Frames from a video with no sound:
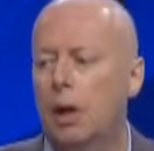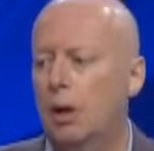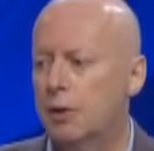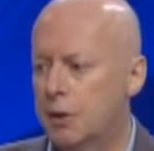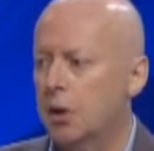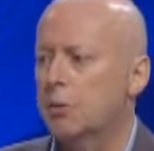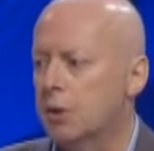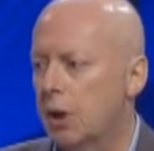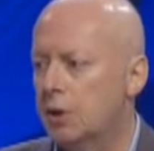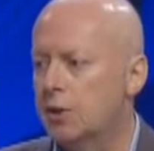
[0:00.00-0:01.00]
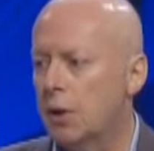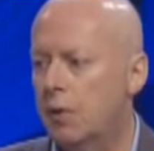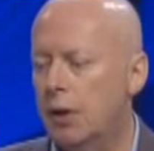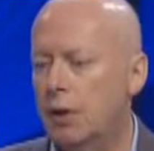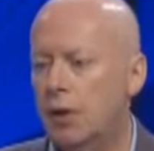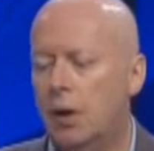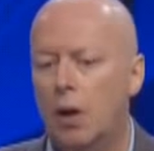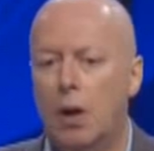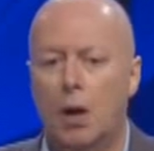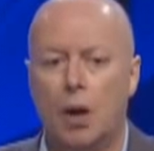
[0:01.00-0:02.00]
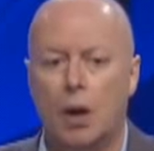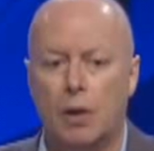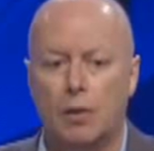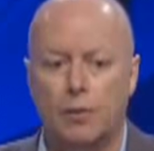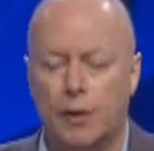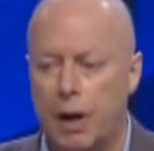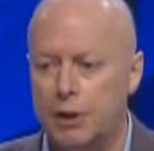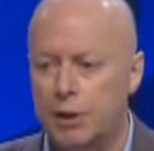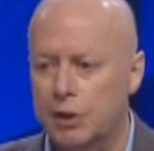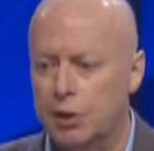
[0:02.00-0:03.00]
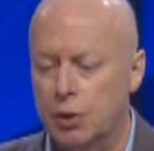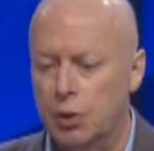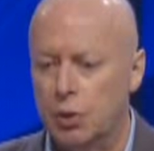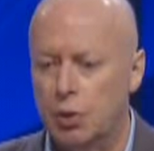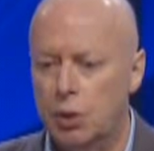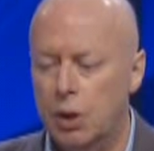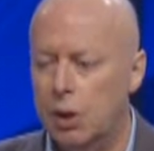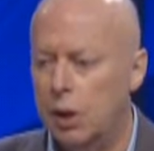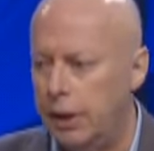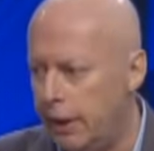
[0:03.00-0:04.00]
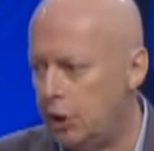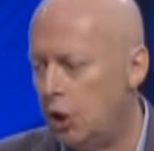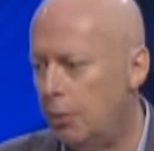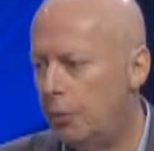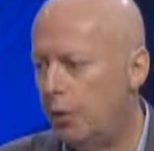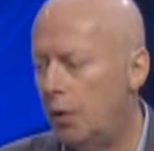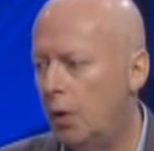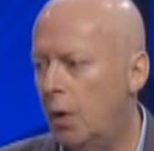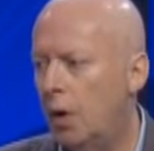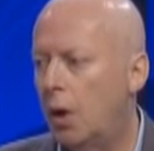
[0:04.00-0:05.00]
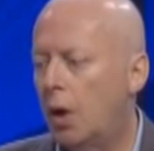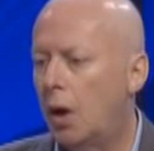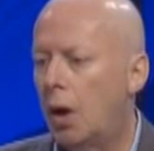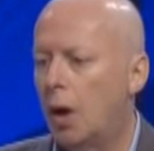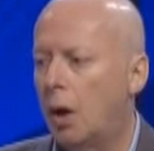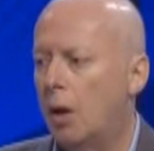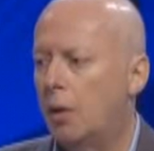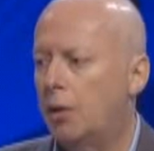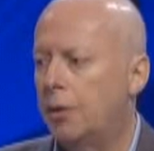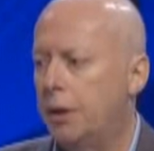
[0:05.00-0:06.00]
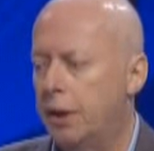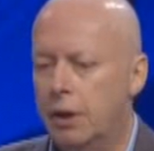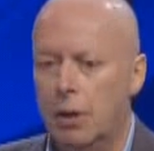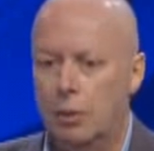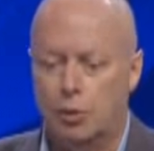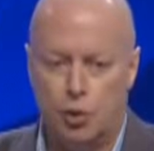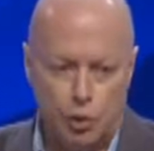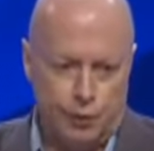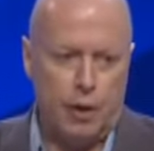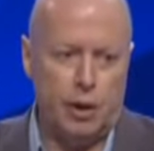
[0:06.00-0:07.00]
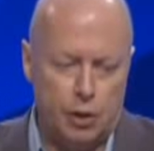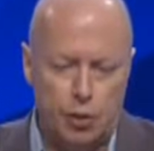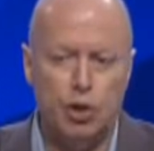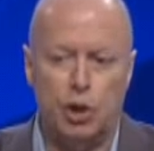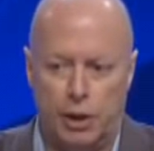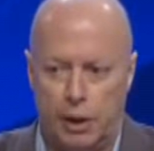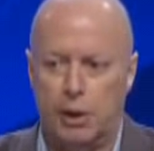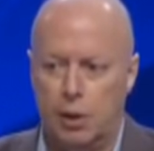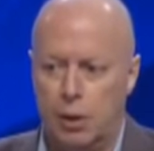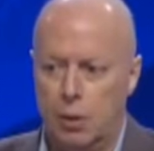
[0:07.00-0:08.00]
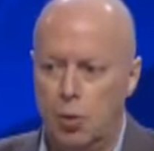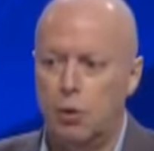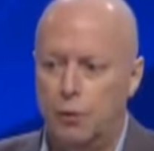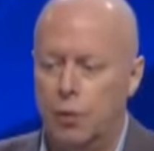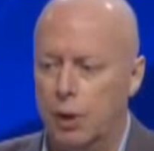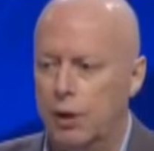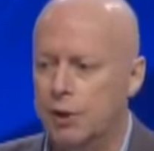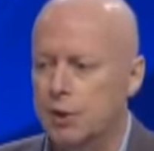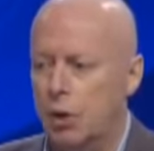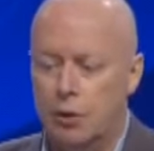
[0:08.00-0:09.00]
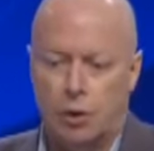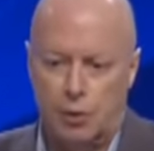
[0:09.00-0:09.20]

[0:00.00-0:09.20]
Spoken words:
the circumstances of it, the flight into Egypt, very crucially, in all four cases, on the